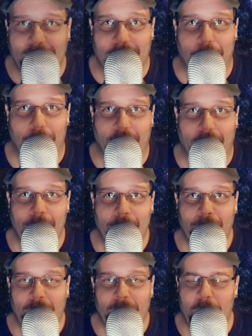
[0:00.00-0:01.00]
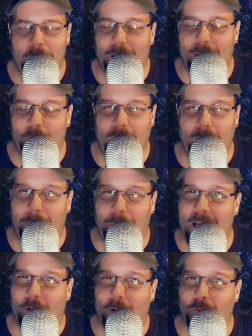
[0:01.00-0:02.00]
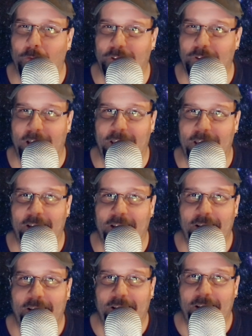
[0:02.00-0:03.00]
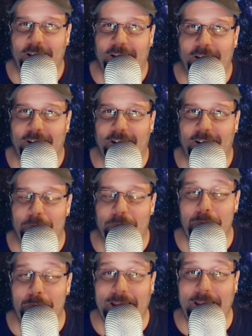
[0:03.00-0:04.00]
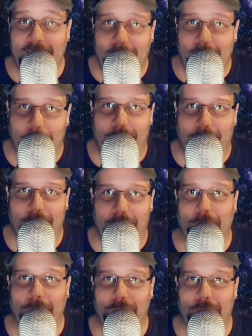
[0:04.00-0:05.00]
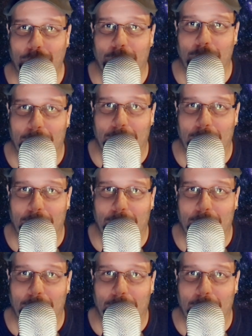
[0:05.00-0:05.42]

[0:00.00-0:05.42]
And by the way, black holes take many years to consume a planet.